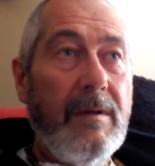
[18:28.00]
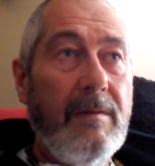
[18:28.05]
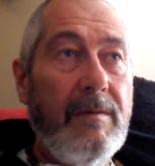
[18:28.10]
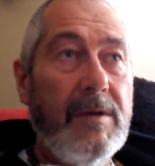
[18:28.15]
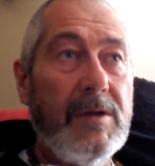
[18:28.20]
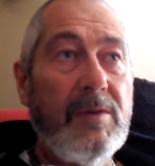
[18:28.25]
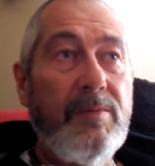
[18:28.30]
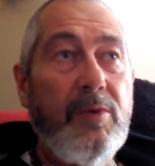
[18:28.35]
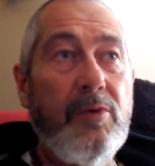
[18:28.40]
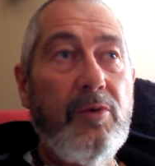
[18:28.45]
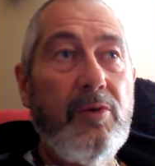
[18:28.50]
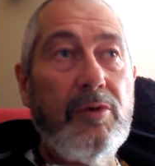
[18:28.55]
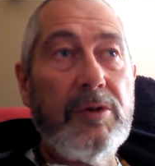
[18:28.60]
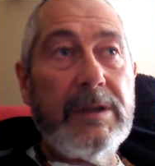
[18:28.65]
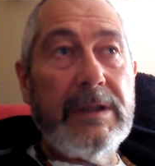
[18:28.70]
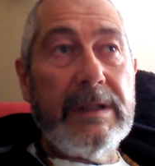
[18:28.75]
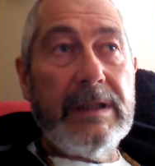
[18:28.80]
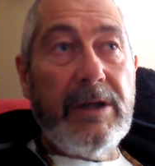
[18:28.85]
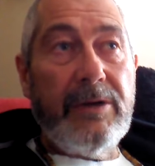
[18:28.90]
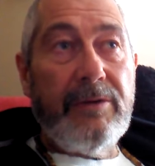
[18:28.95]
the
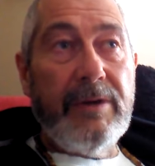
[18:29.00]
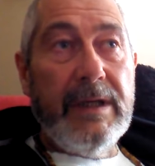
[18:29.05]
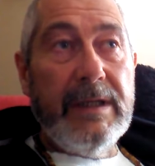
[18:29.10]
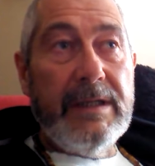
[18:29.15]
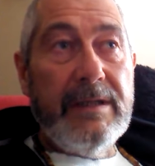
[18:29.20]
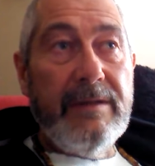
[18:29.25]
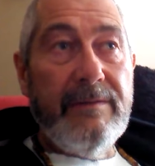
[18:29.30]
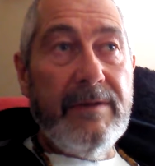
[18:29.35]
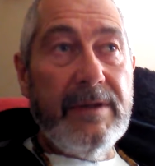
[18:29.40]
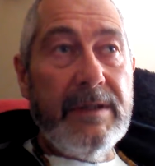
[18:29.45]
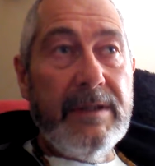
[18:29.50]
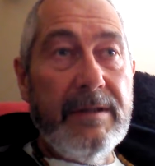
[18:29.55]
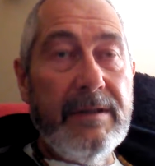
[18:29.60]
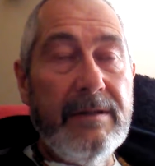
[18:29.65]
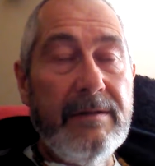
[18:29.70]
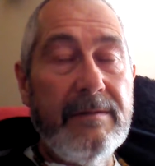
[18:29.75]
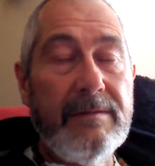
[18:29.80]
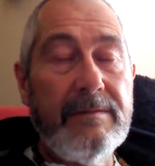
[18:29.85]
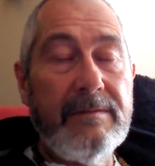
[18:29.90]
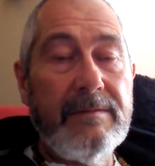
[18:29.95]
supporting
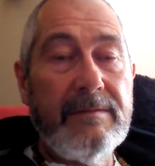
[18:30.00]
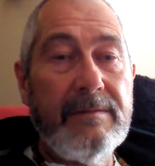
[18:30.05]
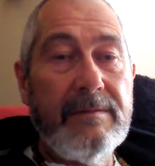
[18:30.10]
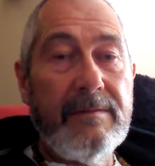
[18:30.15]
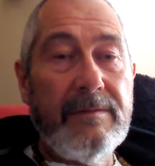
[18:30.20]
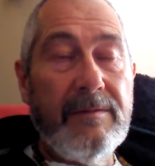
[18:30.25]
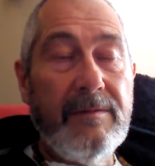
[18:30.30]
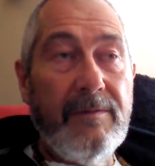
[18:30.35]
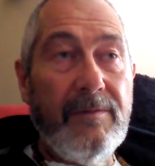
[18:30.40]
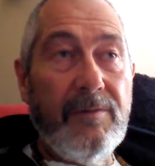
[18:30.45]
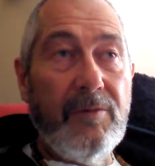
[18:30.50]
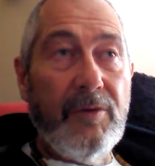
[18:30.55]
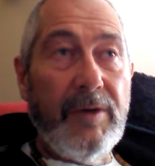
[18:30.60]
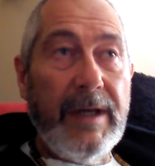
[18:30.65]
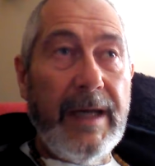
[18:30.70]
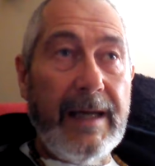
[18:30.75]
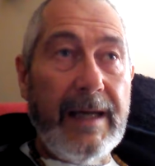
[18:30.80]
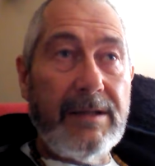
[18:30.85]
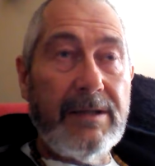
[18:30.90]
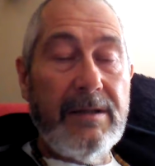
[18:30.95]
creativity for
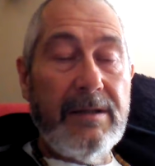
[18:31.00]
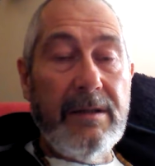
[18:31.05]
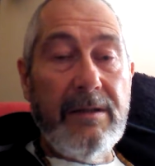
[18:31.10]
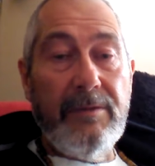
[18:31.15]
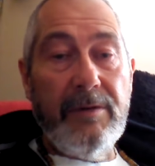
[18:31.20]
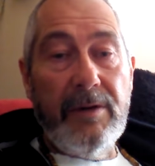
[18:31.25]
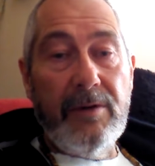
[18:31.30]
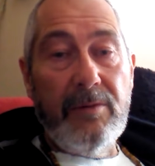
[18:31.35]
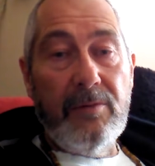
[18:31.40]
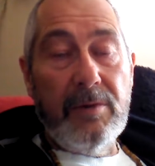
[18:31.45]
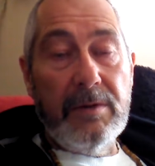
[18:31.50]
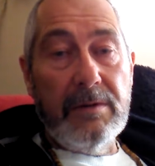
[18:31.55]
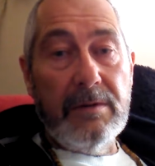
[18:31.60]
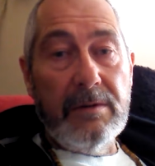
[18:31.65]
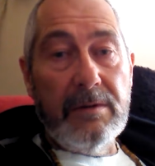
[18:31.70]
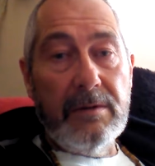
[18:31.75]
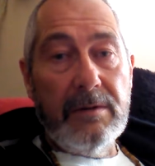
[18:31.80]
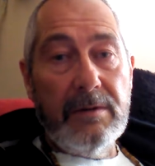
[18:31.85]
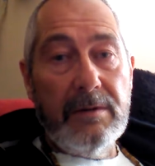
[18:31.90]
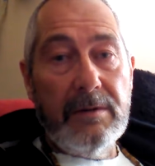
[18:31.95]
the exterior
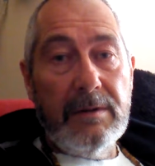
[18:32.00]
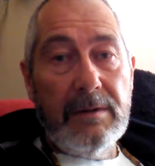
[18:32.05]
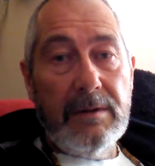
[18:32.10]
world